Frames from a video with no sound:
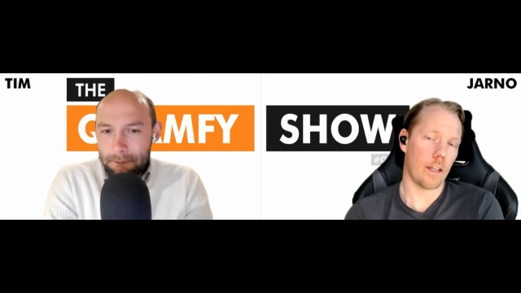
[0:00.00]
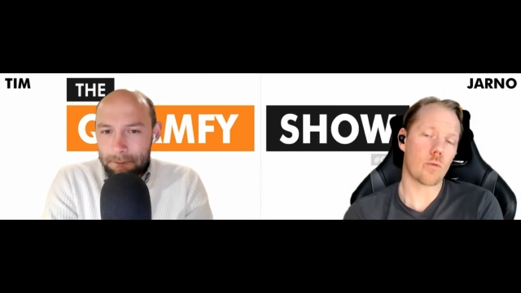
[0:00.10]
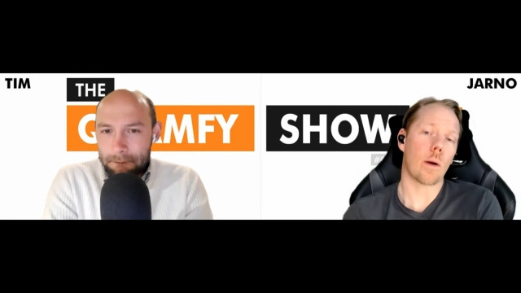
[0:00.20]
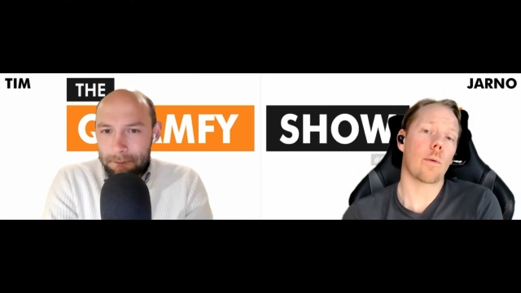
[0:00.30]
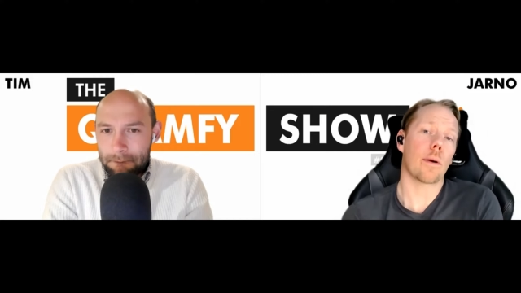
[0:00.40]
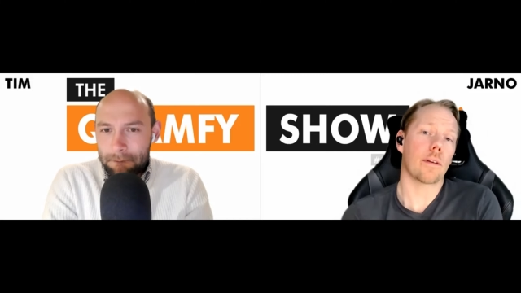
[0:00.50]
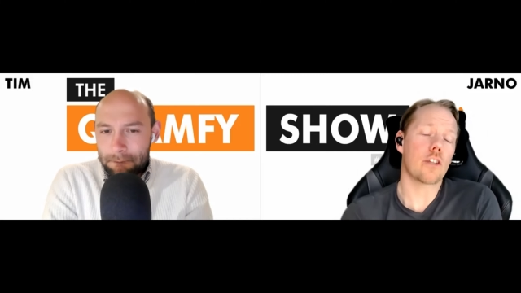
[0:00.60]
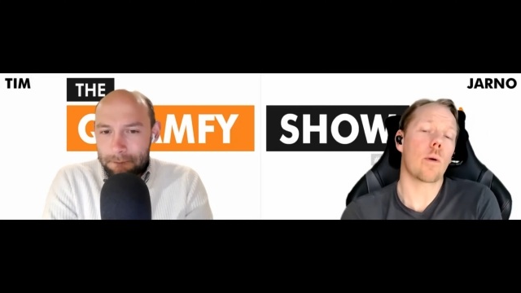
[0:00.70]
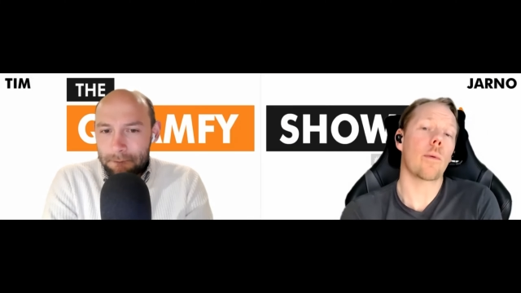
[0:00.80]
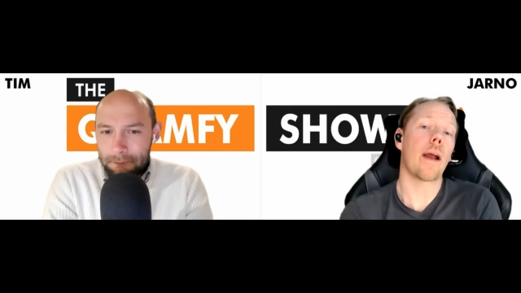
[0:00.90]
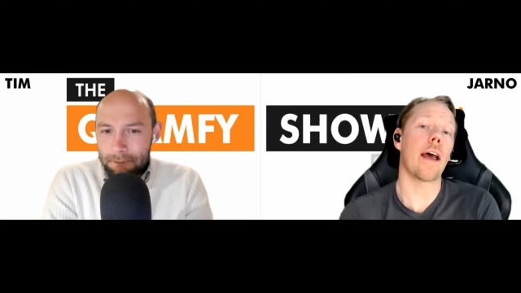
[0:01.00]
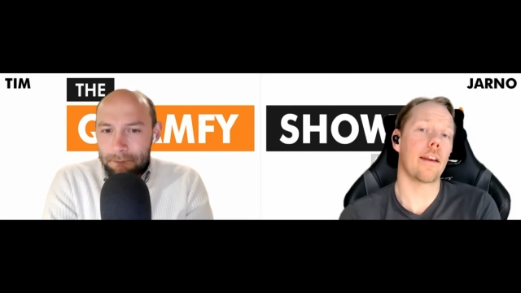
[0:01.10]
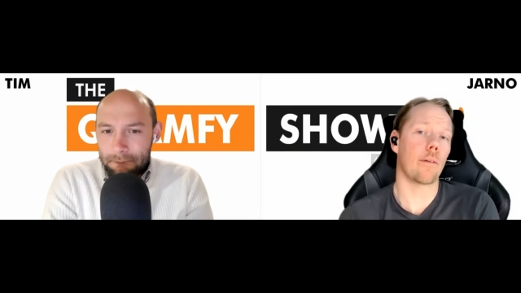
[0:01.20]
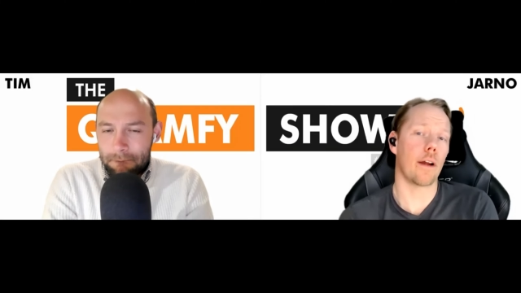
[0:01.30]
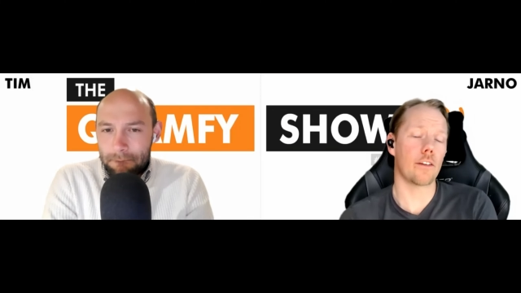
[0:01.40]
Speaker 1: That's where we're that's where we're
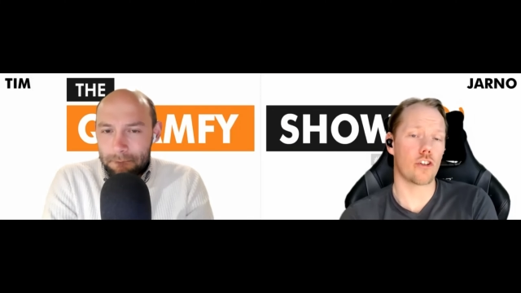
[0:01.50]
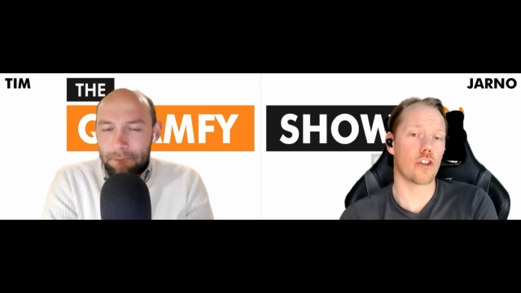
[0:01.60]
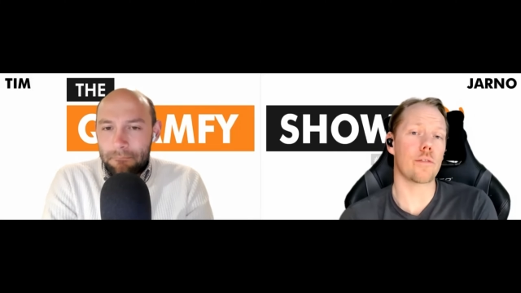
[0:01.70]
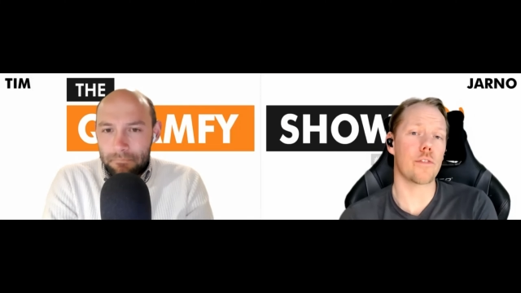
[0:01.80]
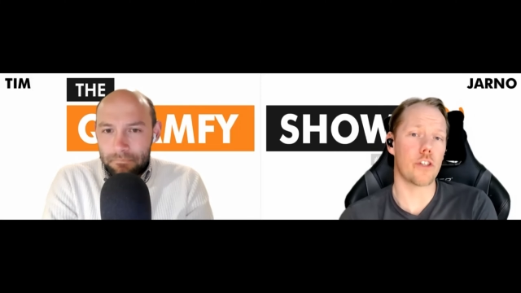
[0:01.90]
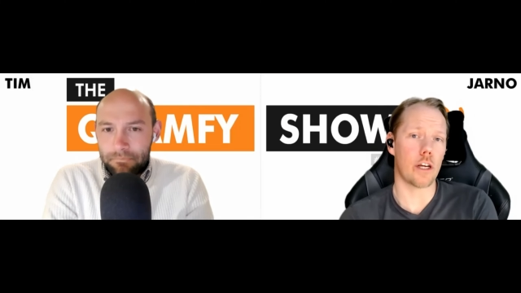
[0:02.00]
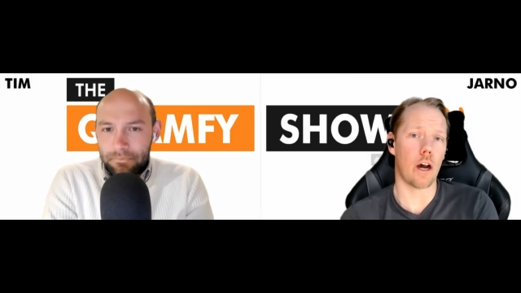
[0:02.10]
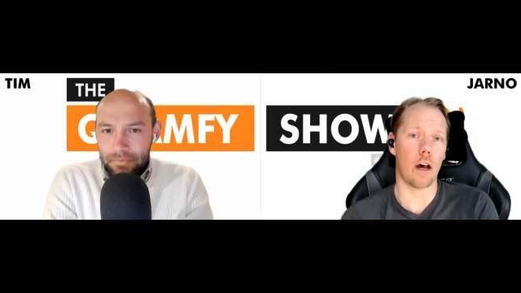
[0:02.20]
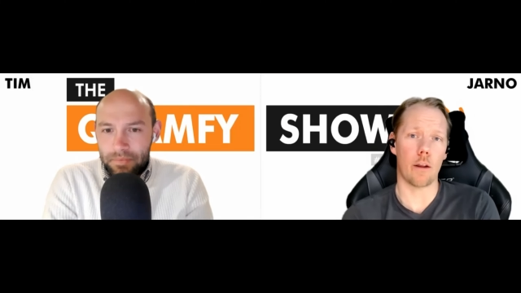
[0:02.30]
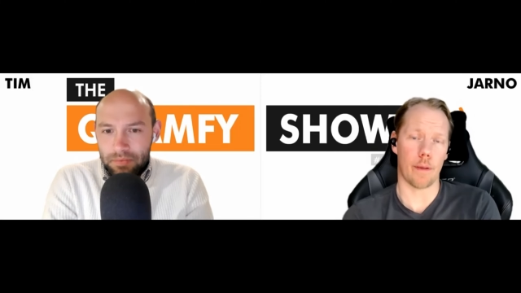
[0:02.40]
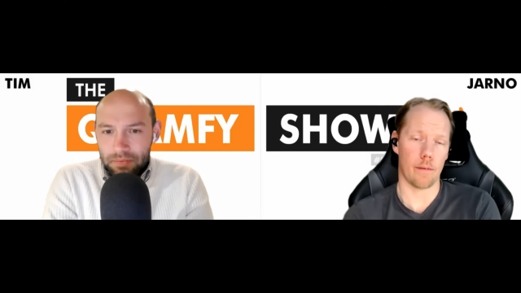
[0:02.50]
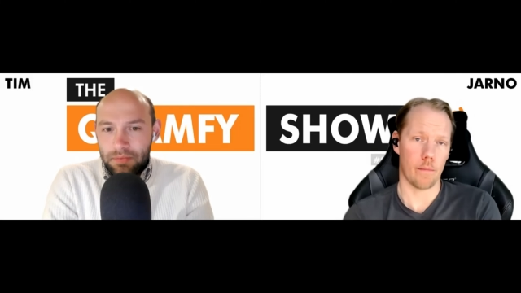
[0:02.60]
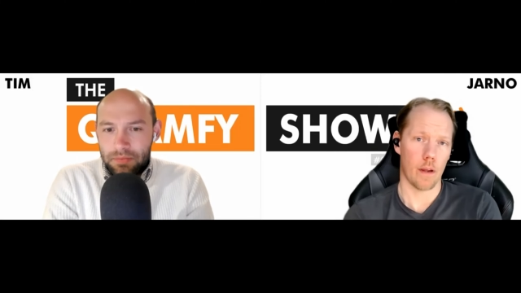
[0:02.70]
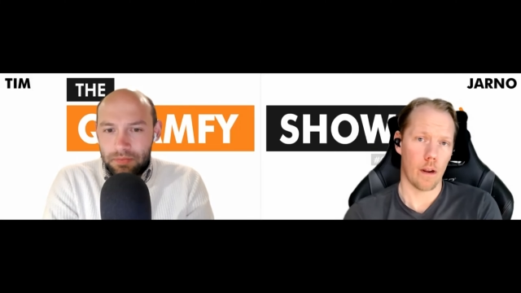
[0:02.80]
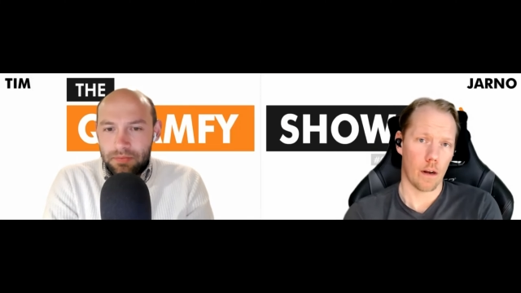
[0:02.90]
heading, right? The service
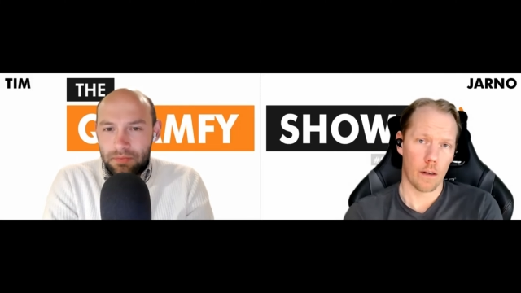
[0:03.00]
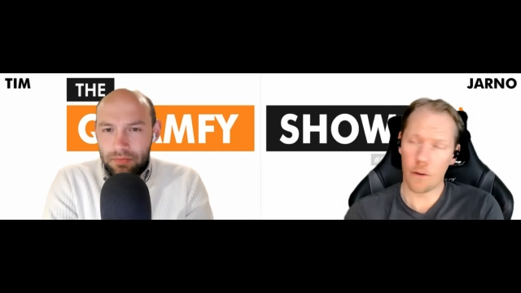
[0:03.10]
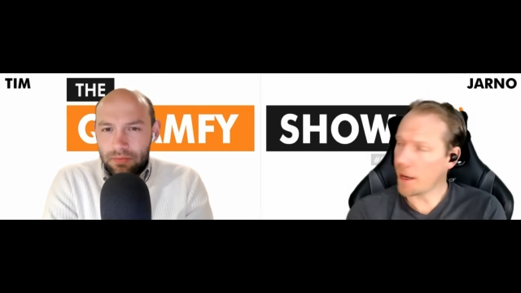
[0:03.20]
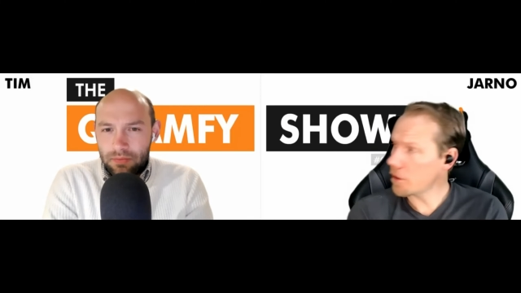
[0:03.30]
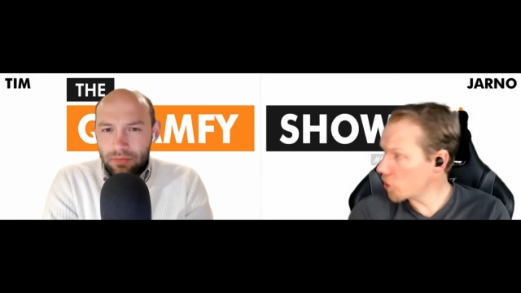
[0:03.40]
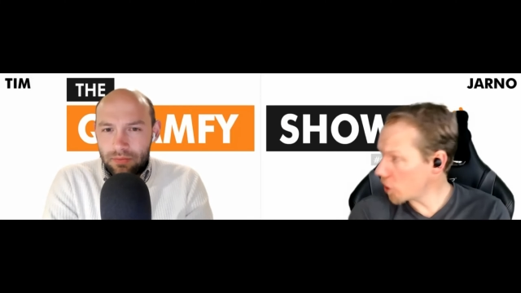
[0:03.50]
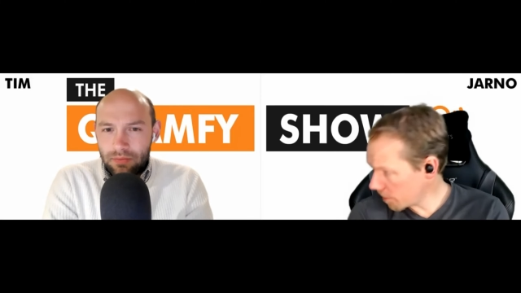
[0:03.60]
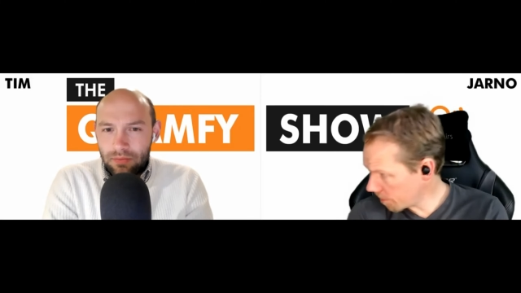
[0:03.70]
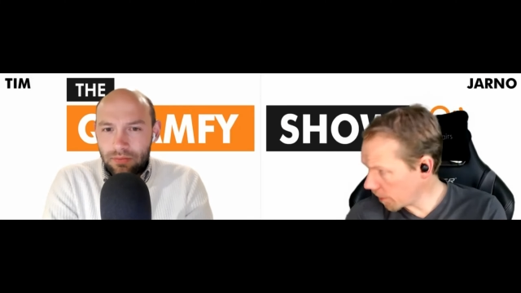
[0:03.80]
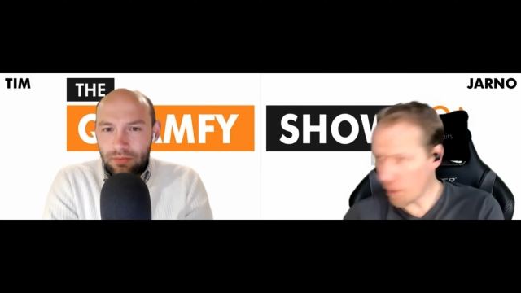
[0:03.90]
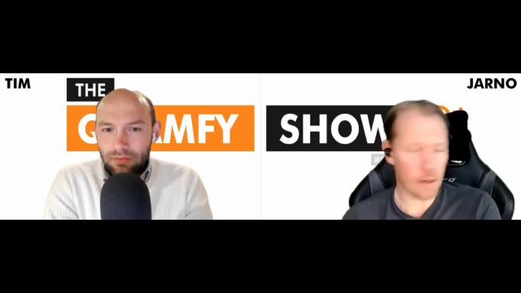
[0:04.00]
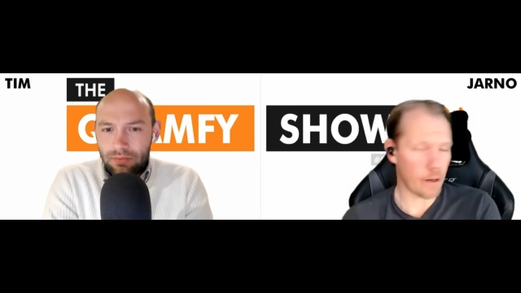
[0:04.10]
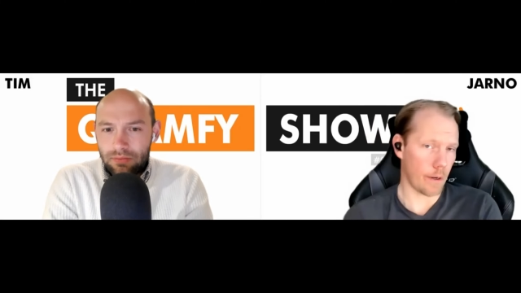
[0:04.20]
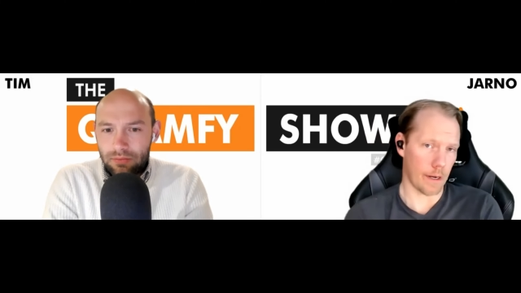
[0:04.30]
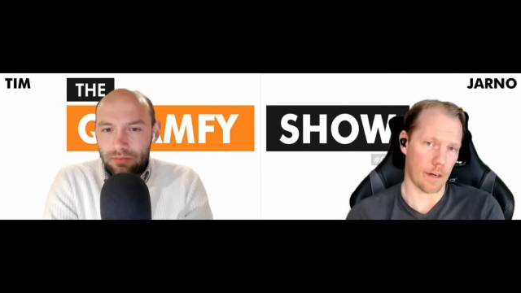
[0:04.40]
economy. Look outside my
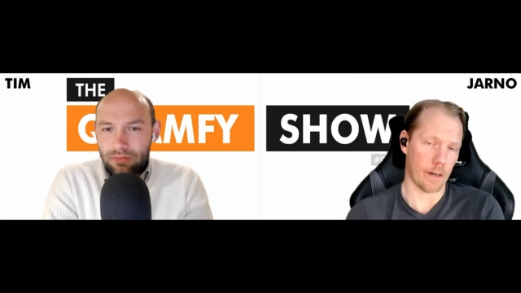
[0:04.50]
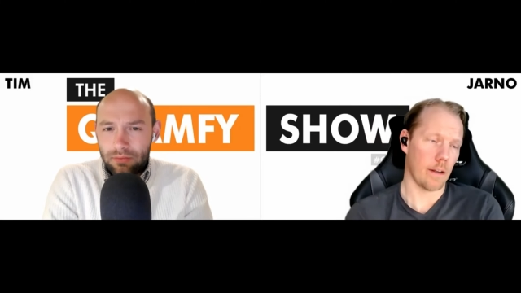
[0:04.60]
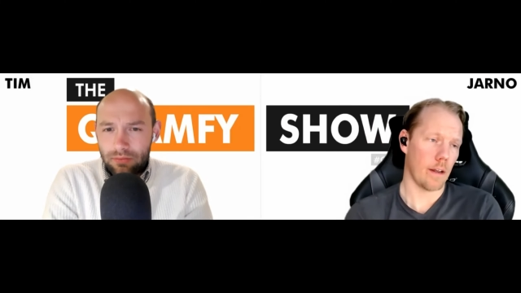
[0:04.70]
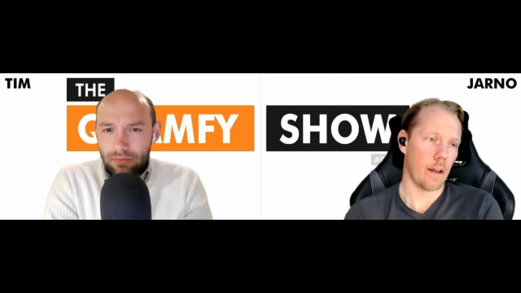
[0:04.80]
window here.